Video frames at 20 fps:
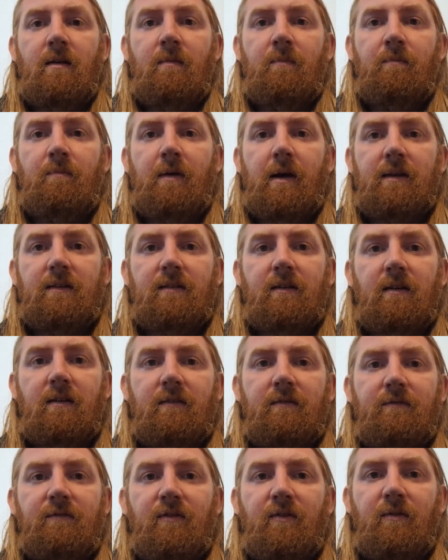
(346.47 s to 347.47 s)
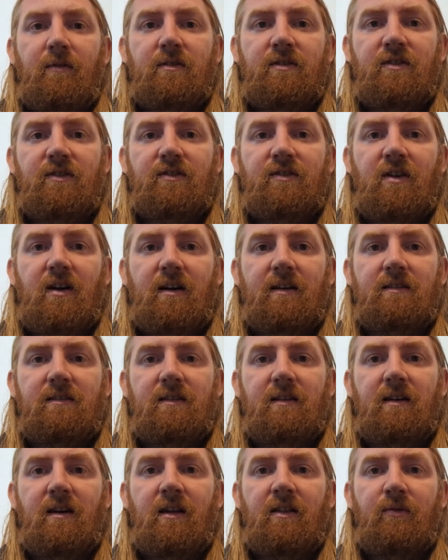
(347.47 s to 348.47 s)
better for
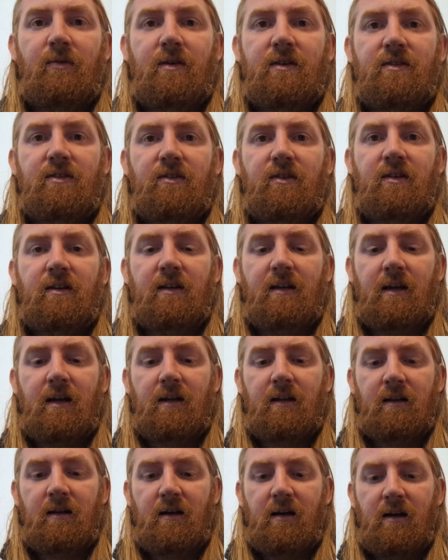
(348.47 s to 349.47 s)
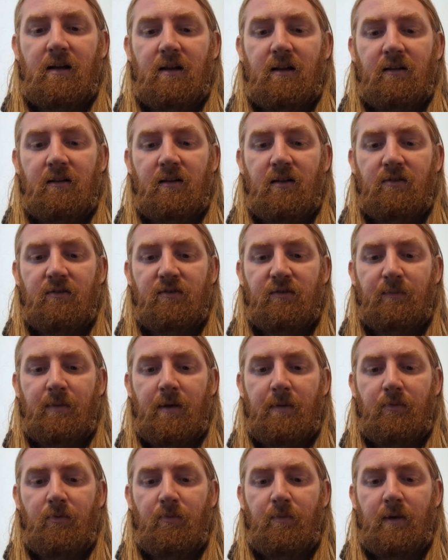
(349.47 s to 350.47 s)
society. Otherwise you could get loads of
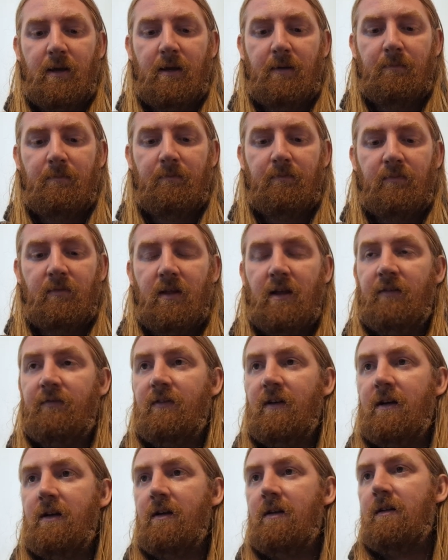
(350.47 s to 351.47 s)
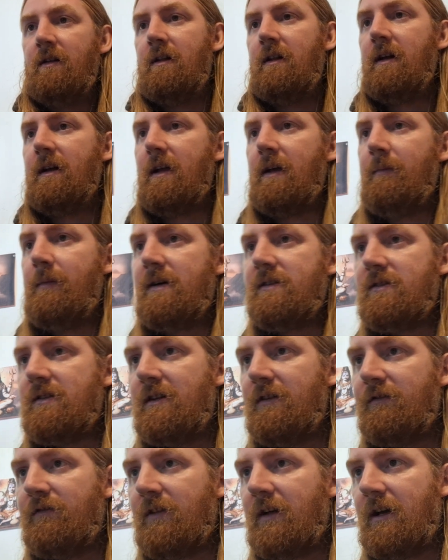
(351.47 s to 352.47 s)
people being, if they like, imagine
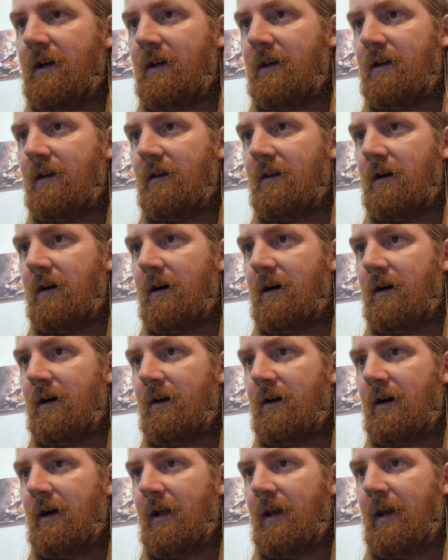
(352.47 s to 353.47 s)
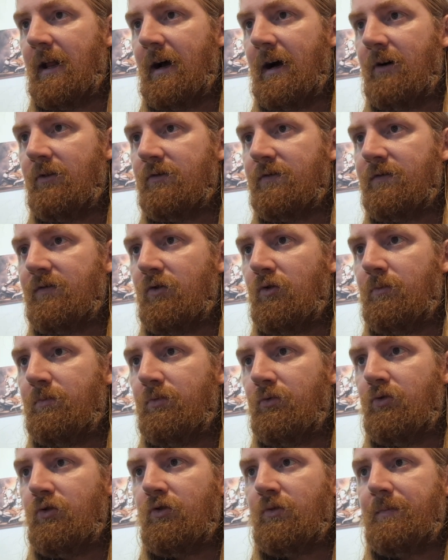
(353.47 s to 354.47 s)
if they allowed for
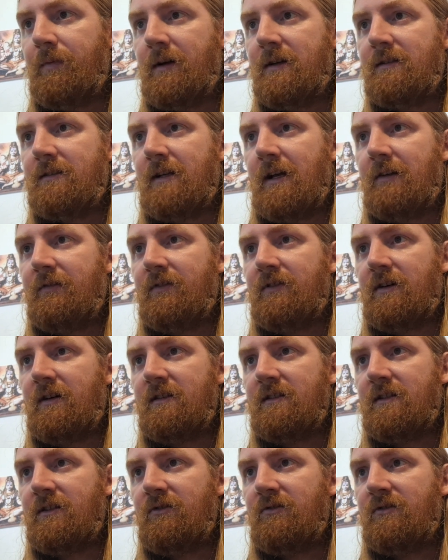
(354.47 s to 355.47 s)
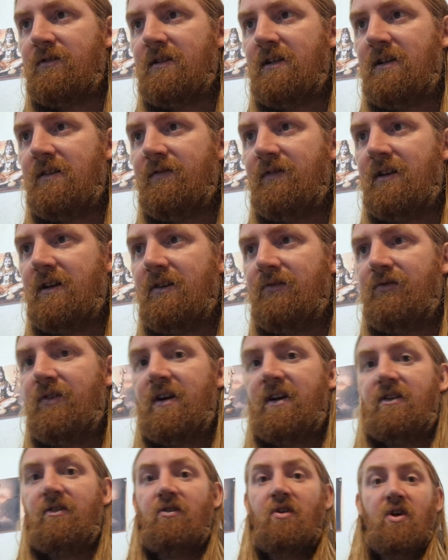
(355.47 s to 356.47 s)
broad-based advertising on TV and
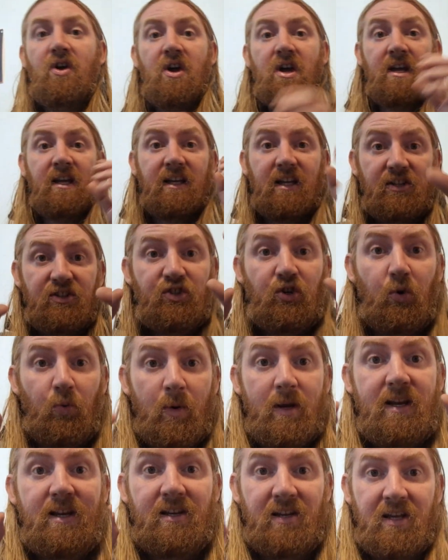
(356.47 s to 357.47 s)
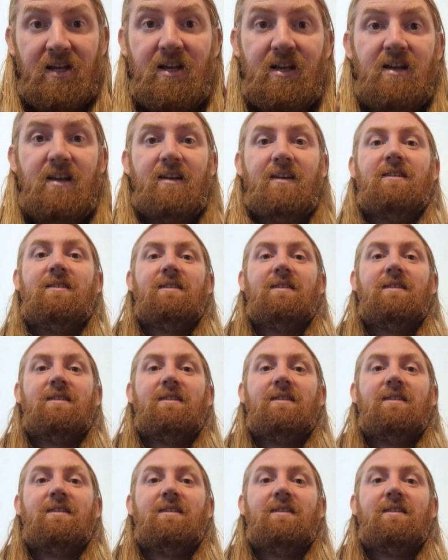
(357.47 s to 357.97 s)
radio. Get your weed here,